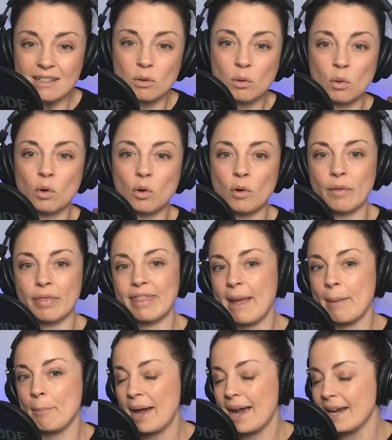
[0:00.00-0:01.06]
or their
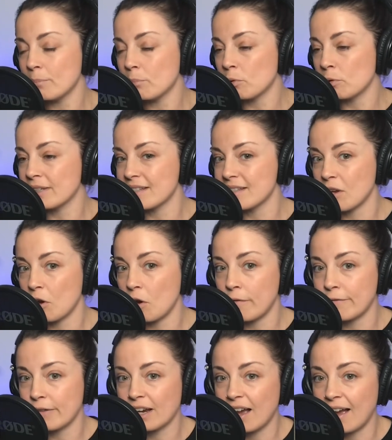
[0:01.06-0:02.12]
pain points are
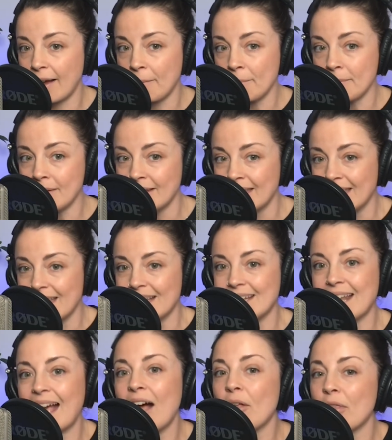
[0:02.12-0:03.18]
overcome
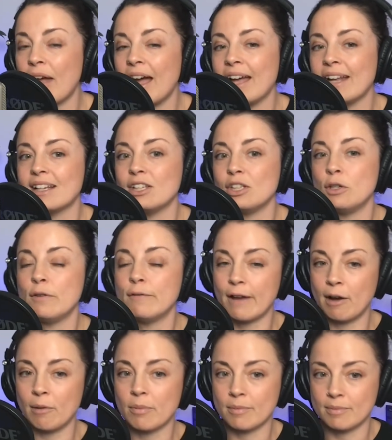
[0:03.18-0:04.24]
now that you've
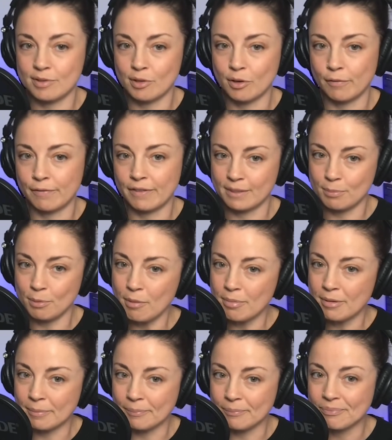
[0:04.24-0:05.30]
helped them solve this
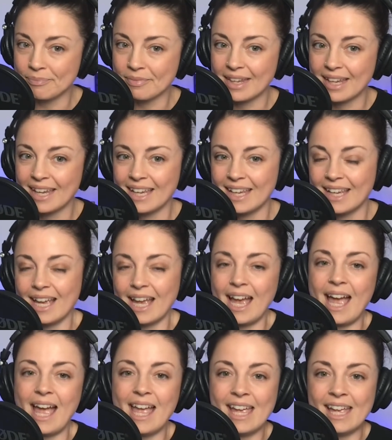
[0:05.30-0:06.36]
problem.
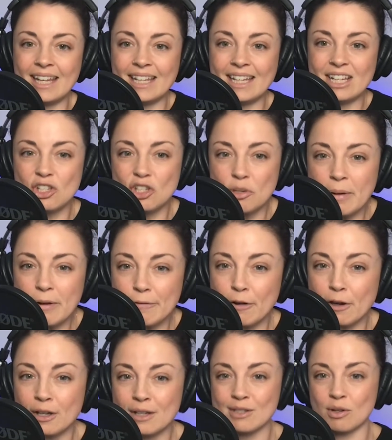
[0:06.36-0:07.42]
And it should be
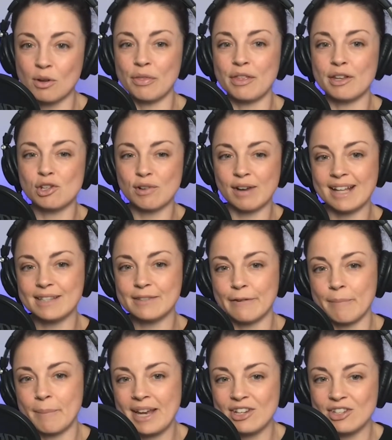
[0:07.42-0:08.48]
focused on the
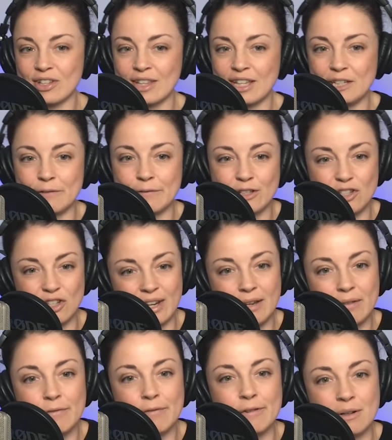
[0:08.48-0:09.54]
transformation that you've
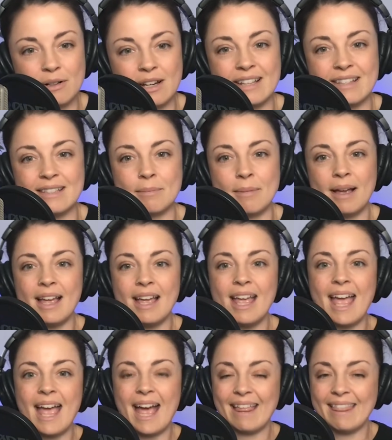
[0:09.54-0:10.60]
achieved for your customer
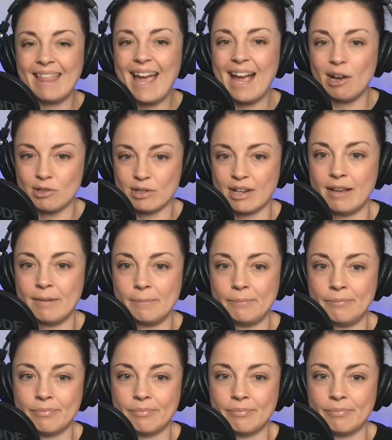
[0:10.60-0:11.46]
and the outcome.